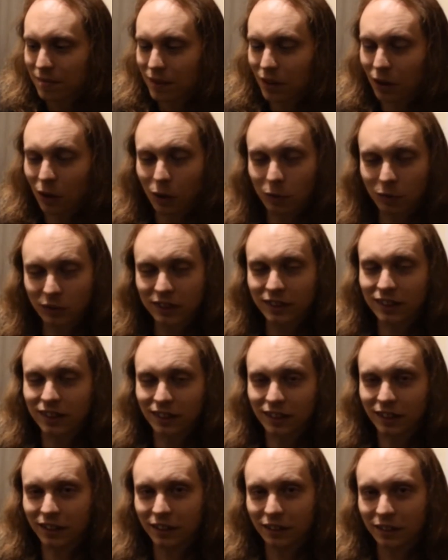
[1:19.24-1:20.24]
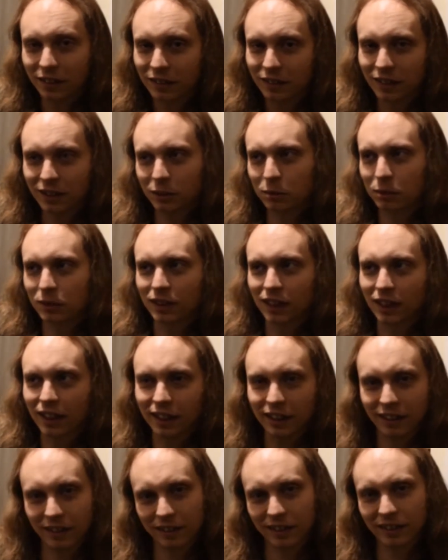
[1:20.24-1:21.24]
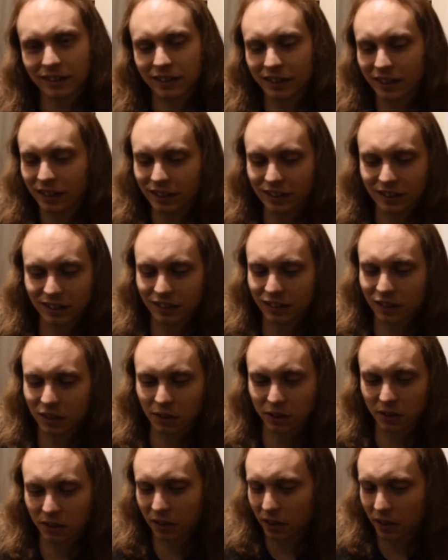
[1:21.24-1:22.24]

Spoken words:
obviously this was the late 90s, and so you know